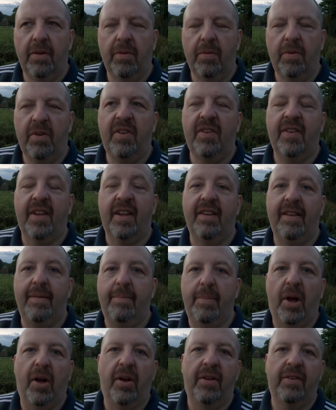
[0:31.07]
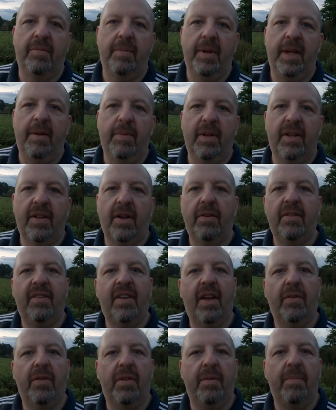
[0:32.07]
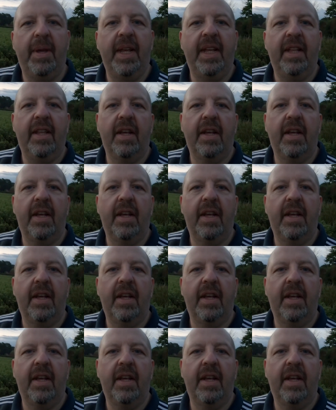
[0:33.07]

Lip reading: which is actually past me, but don't tell the me